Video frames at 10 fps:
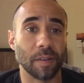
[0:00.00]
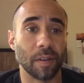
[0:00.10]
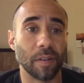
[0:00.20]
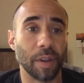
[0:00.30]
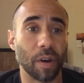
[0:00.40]

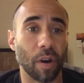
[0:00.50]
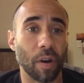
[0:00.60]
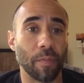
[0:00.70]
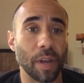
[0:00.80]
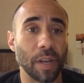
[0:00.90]
And there are
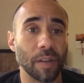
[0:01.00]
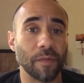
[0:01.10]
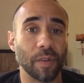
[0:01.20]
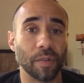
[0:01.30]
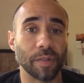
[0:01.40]
many of
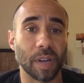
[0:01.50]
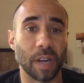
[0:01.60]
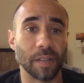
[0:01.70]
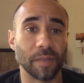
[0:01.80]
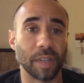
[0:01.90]
those
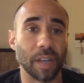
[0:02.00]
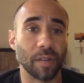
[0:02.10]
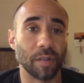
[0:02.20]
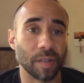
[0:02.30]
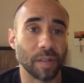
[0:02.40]
kinds of
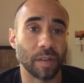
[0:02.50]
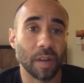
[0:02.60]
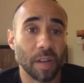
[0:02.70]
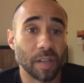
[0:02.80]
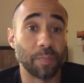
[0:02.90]
standards that
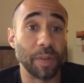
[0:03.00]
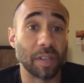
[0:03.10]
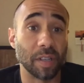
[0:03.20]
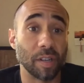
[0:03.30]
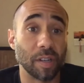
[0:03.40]
speak
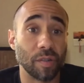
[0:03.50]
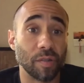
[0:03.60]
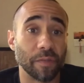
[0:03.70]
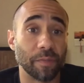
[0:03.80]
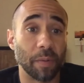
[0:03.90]
to
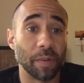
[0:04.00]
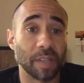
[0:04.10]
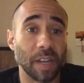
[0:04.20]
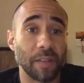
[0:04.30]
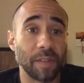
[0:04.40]
issues of public
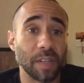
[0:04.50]
safety,